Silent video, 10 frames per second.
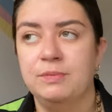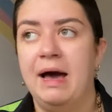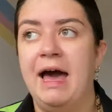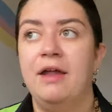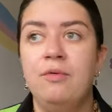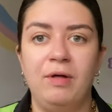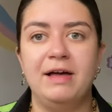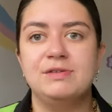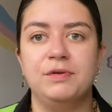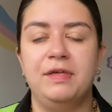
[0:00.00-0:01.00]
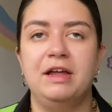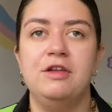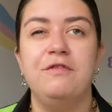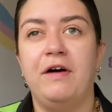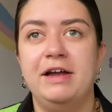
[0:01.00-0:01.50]
wear and all that sort of thing, and you
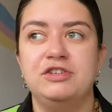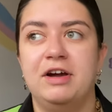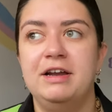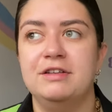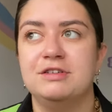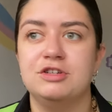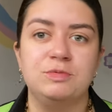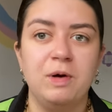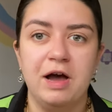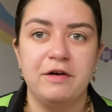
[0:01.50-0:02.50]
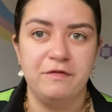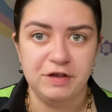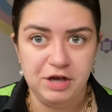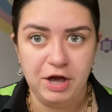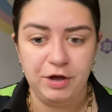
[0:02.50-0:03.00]
find trainers that just work for
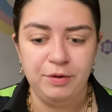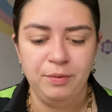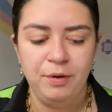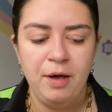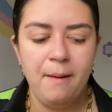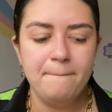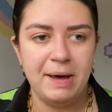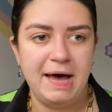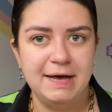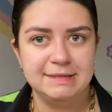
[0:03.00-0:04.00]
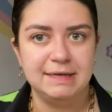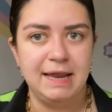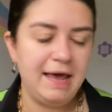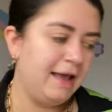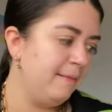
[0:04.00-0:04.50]
you
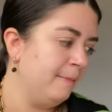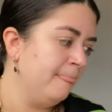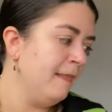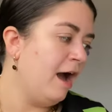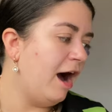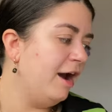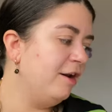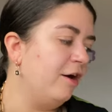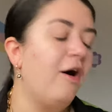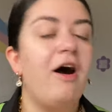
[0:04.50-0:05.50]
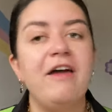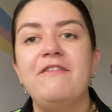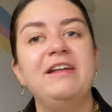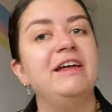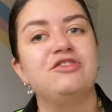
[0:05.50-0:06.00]
personally, I don't know, I
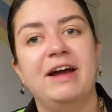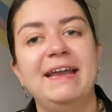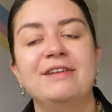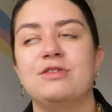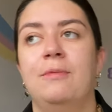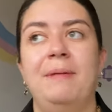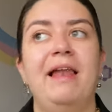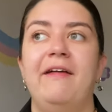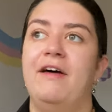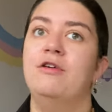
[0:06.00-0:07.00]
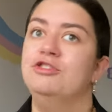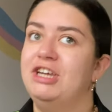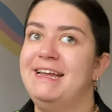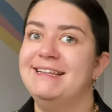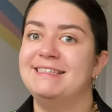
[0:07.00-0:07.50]
feel like trainers are a bit like the whole
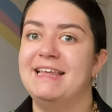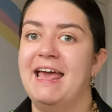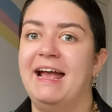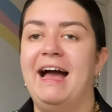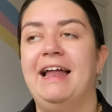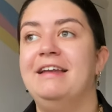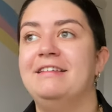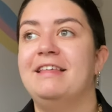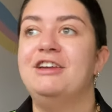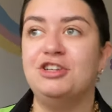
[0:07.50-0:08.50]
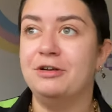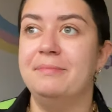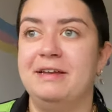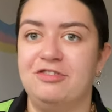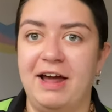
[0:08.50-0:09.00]
jeans thing, and they shouldn't
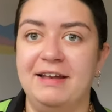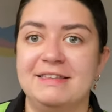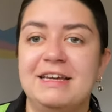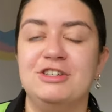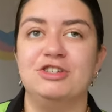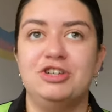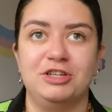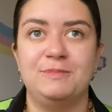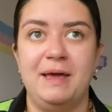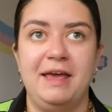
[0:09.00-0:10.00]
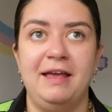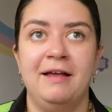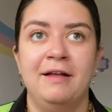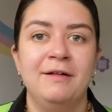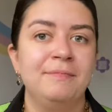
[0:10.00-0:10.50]
be trends, they should just be
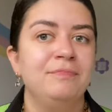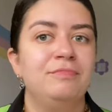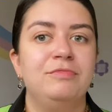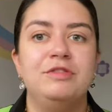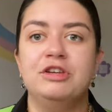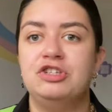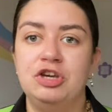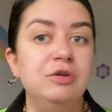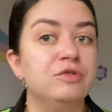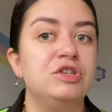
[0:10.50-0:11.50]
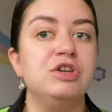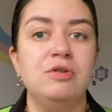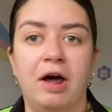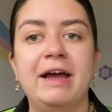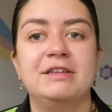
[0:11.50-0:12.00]
the shoes that you
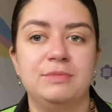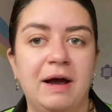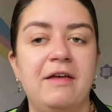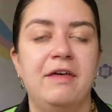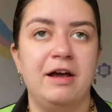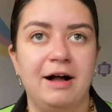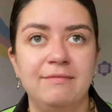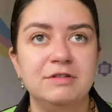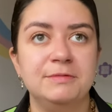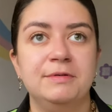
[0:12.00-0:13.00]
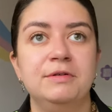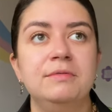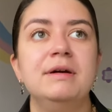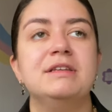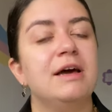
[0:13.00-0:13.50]
like to wear and that are
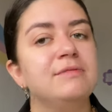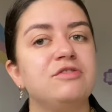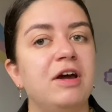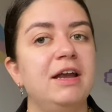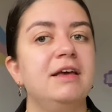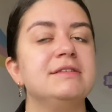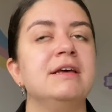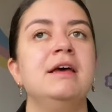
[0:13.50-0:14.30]
comfortable in terms of trainers.